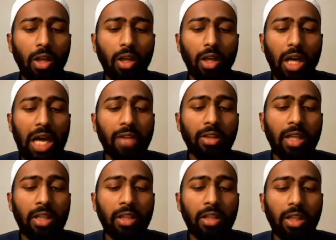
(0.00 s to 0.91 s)
and
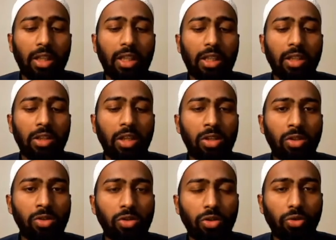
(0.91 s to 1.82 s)
then he
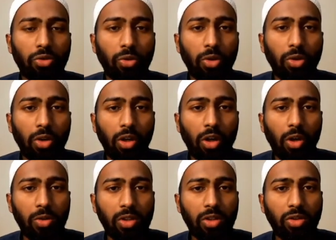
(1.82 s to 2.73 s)
continues to draw
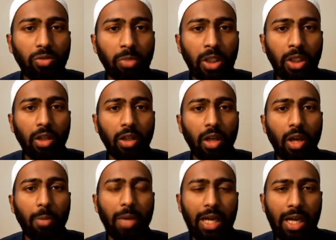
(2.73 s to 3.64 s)
closer to me
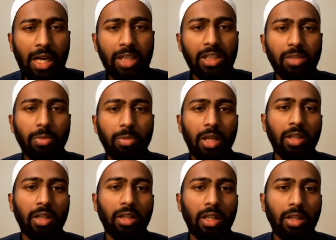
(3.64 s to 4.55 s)
by a
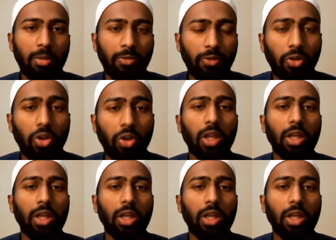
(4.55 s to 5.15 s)
handspan, then a foot,